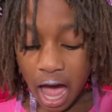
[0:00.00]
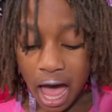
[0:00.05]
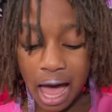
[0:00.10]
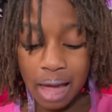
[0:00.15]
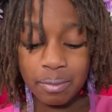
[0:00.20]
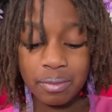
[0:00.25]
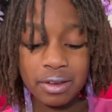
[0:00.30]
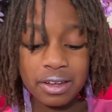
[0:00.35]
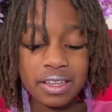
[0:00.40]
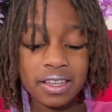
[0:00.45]

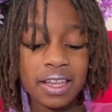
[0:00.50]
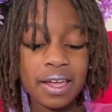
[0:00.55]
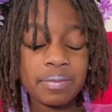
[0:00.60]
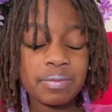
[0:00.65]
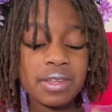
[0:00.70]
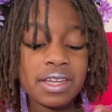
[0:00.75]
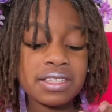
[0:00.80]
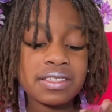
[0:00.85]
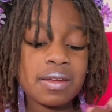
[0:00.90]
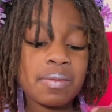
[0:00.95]
I'm gonna clip
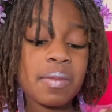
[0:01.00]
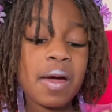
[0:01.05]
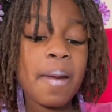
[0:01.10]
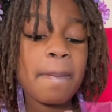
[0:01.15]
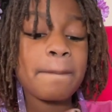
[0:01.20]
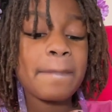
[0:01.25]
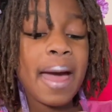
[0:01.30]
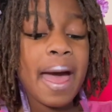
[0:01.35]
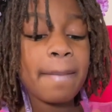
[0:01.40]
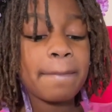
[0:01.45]
this on my
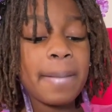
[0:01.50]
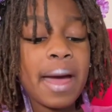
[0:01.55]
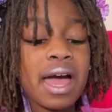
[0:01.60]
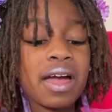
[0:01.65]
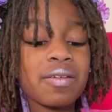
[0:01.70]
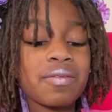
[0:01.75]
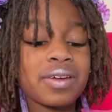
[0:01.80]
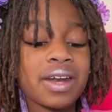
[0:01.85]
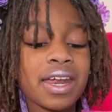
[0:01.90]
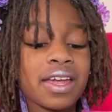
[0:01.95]

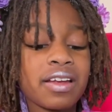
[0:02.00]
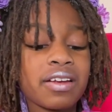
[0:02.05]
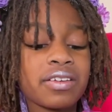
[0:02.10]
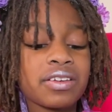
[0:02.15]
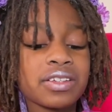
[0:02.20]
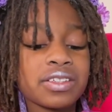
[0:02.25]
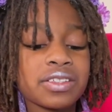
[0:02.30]
backpack when I go to